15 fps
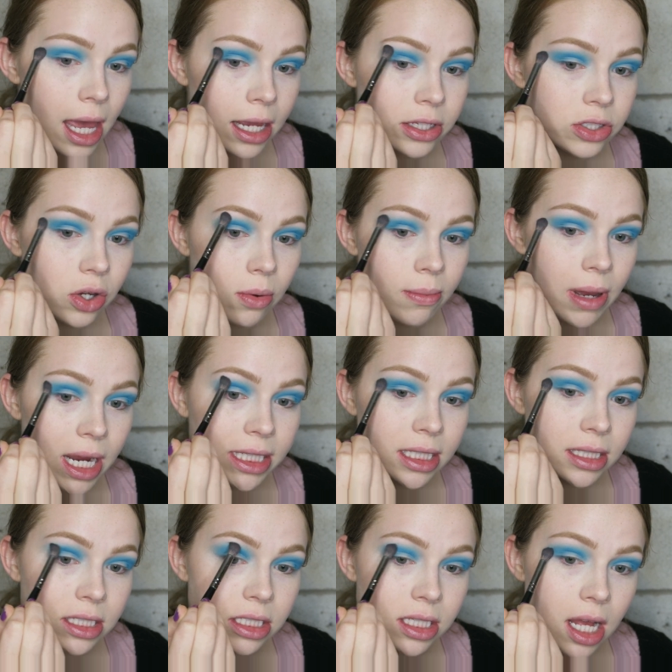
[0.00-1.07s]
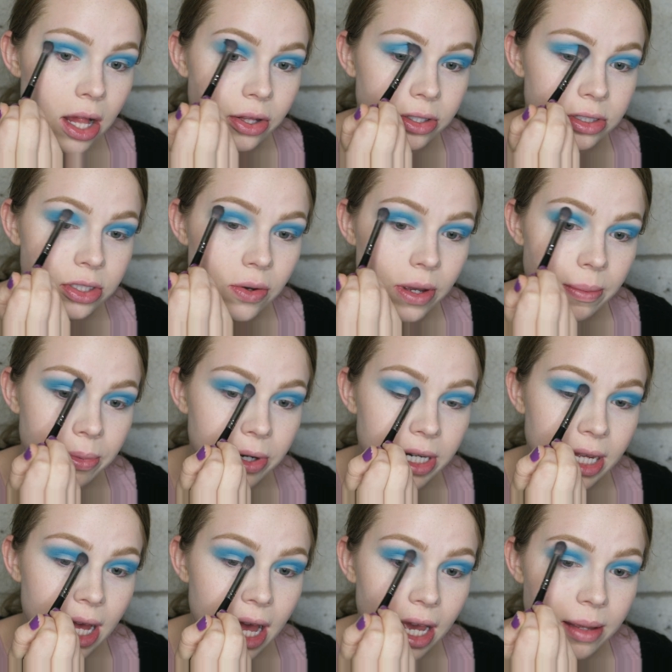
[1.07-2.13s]
I don't mind that this color is going
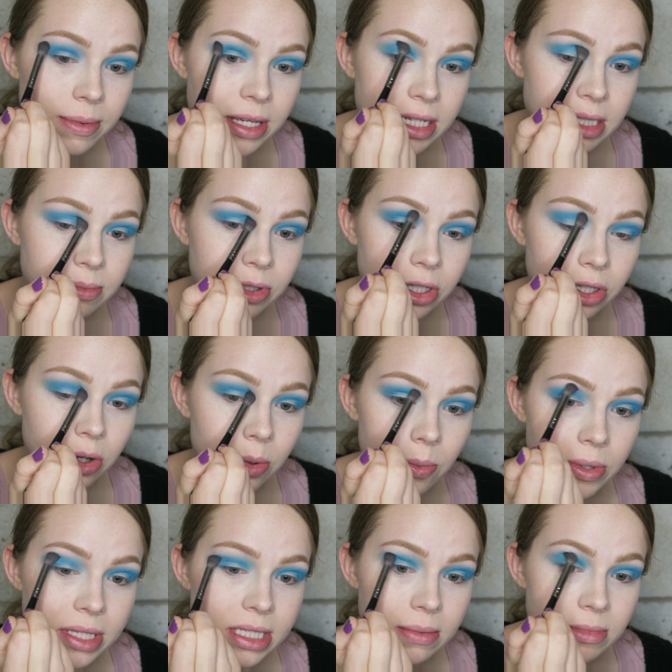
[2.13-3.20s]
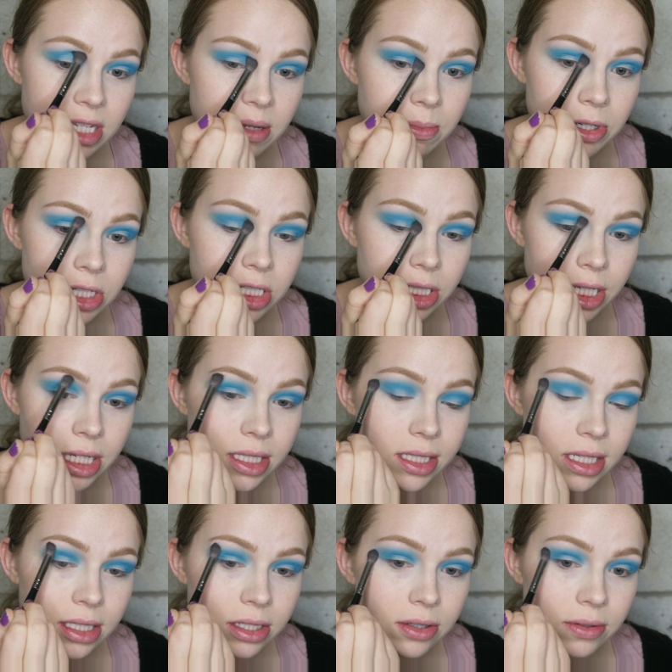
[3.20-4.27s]
pretty high because I'm going to go in with some deeper
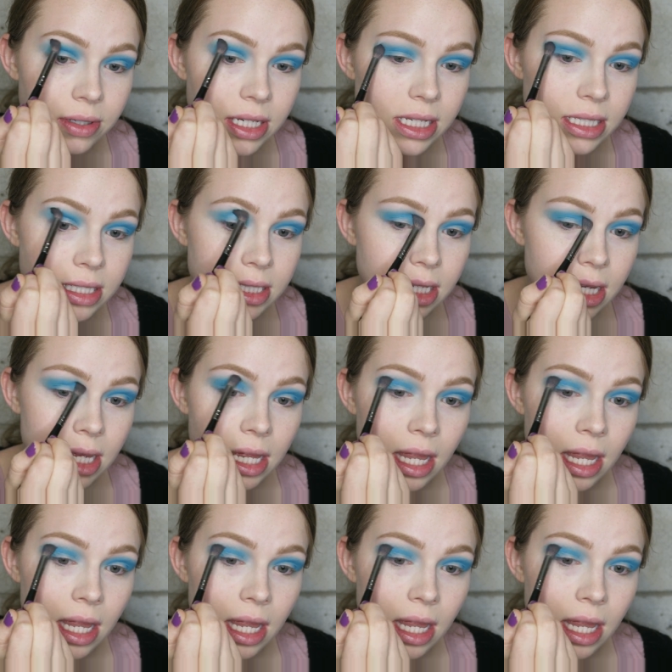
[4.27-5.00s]
shades in the crease